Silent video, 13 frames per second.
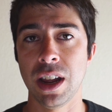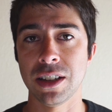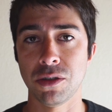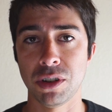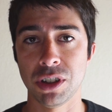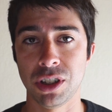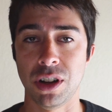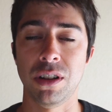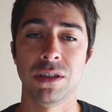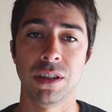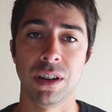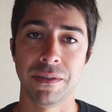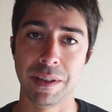as a
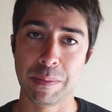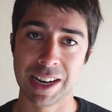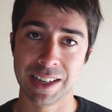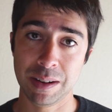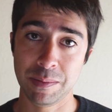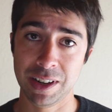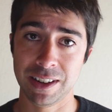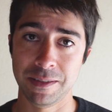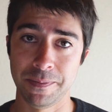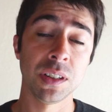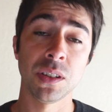result of the pandemic?